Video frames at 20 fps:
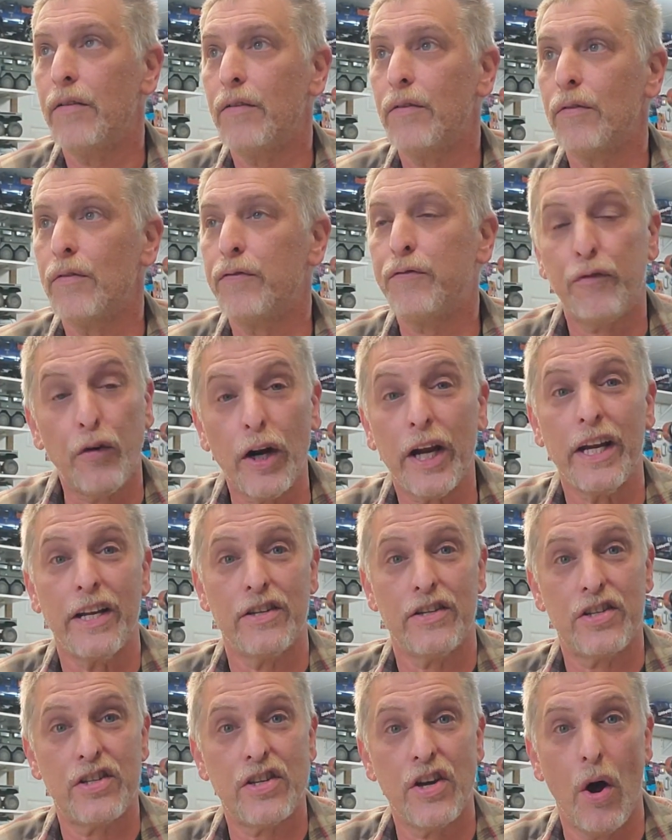Friggin'
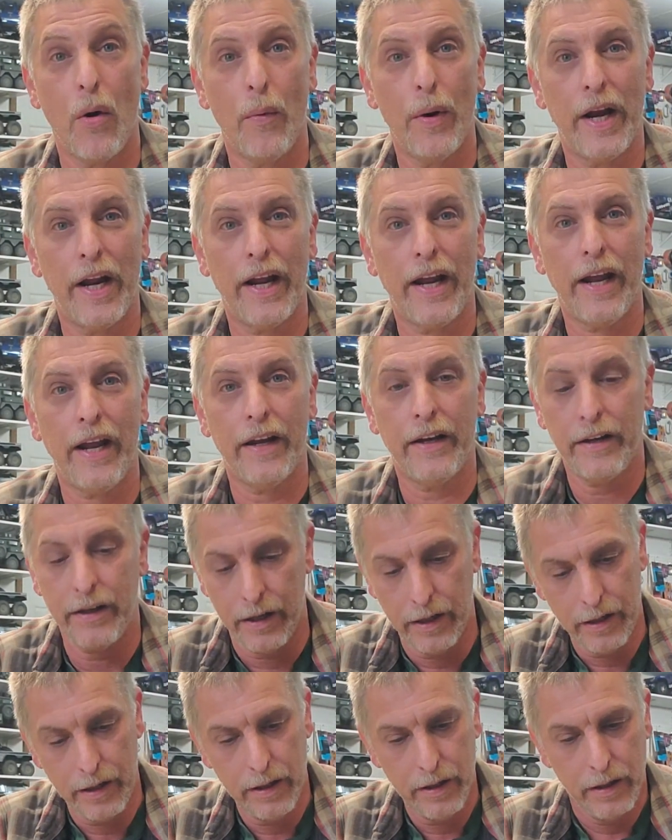snowing again.
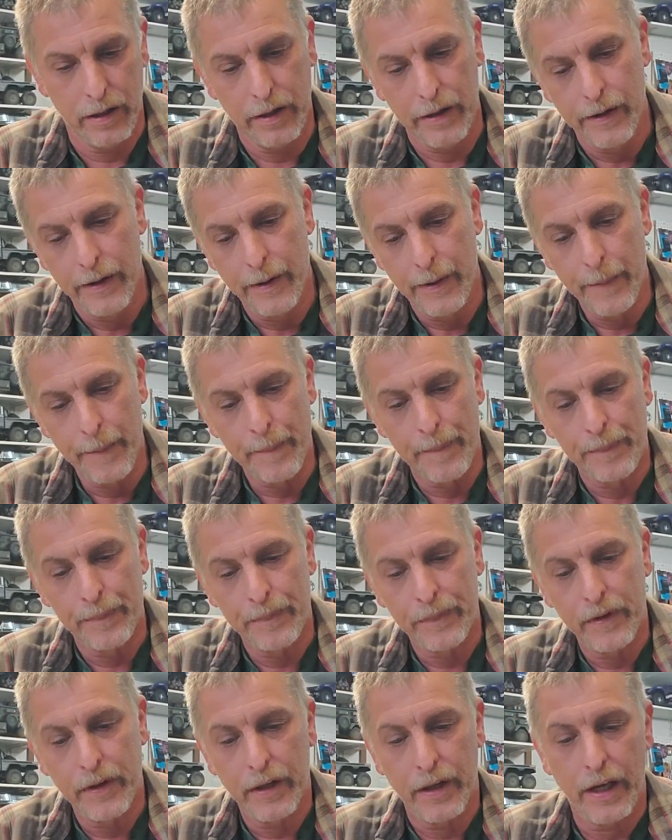
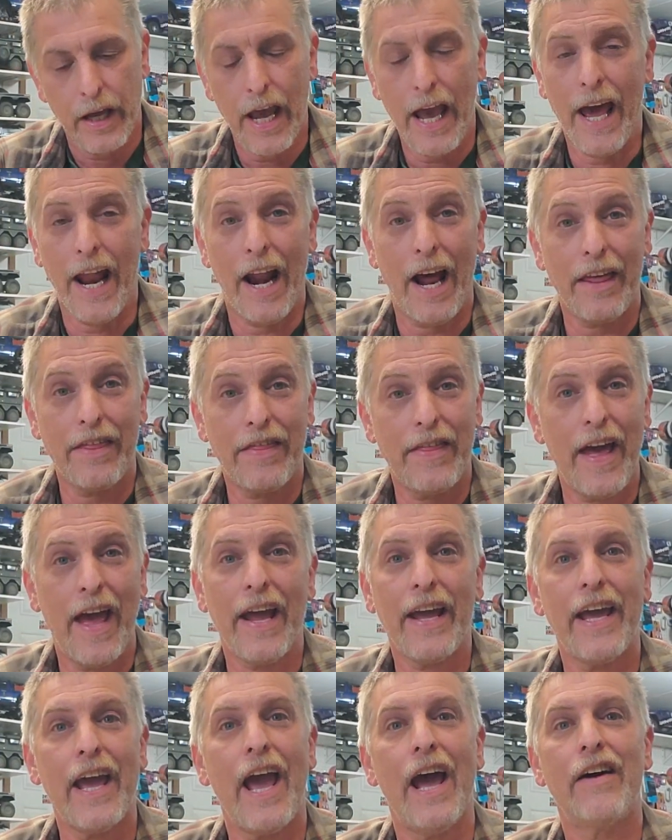And I
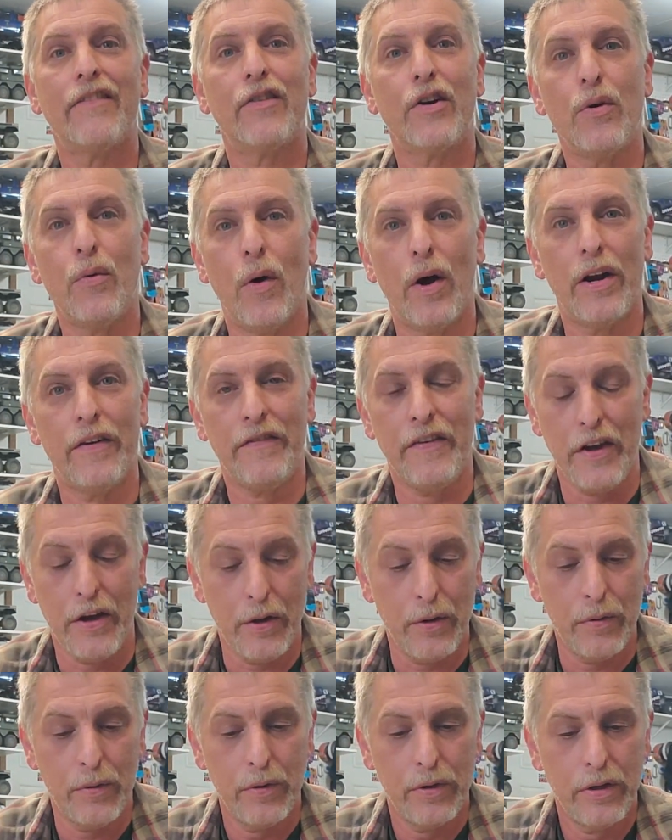thank every one of
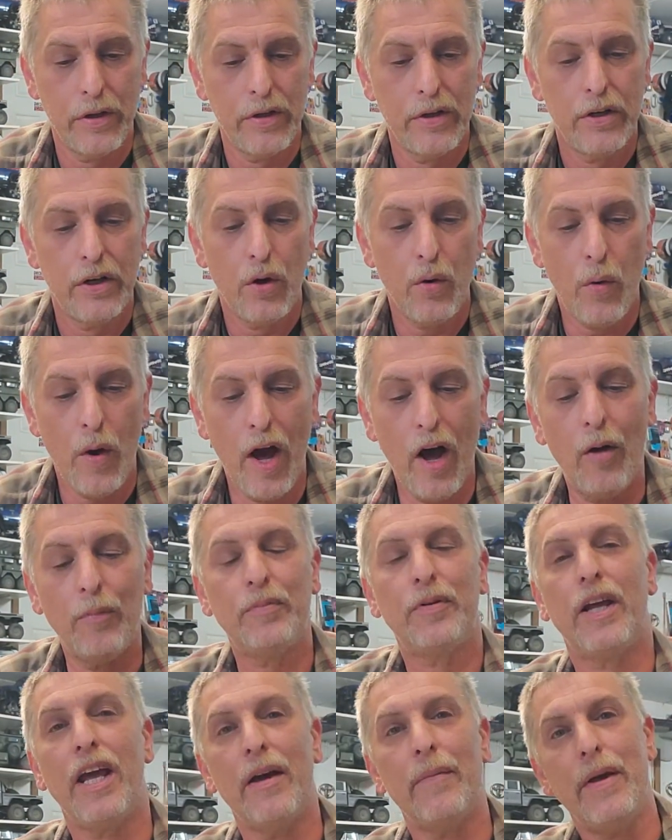you who
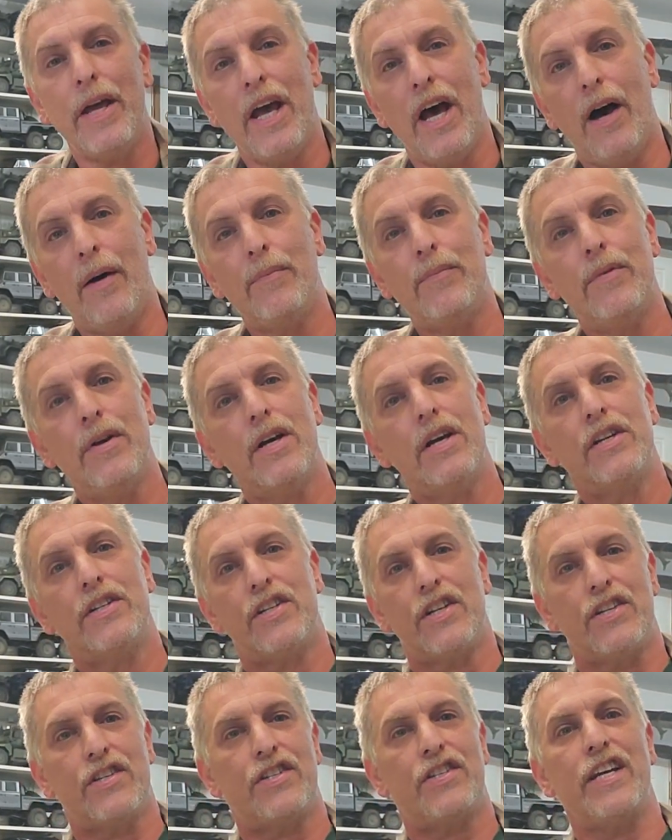helped get me up
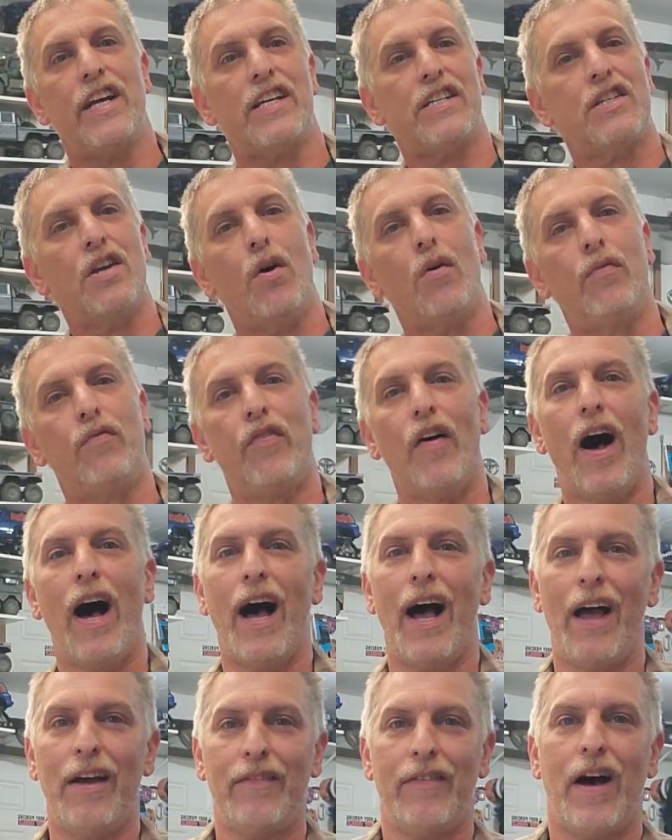to
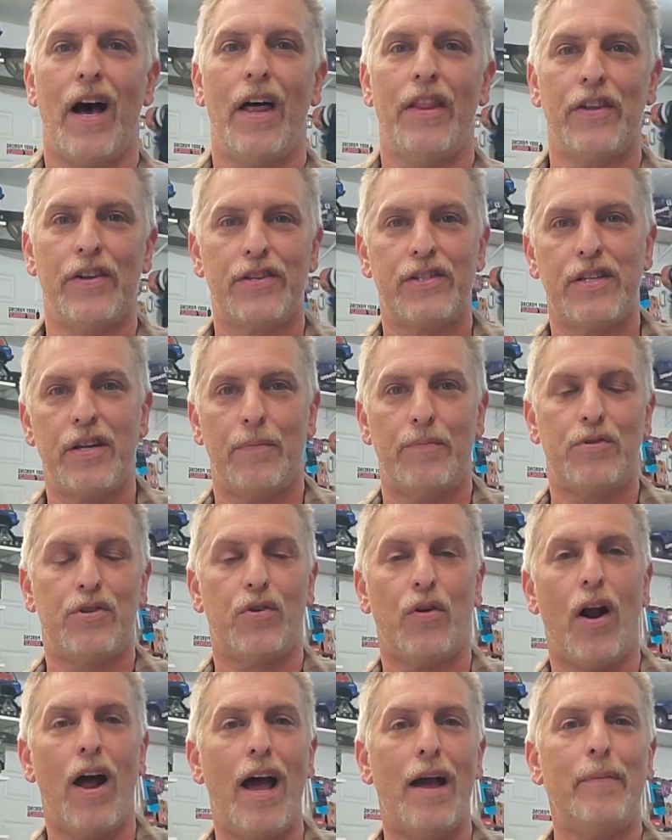605 on the
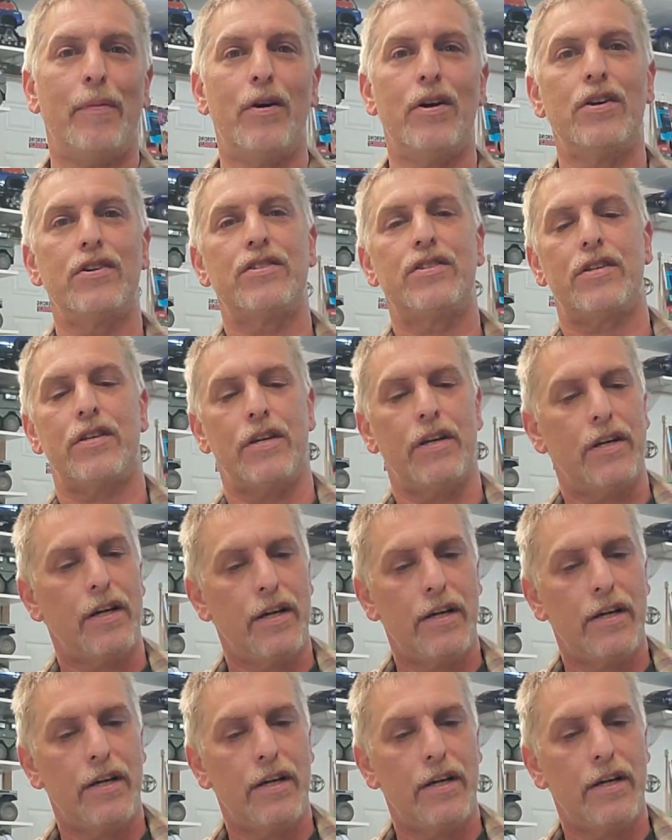subscribers.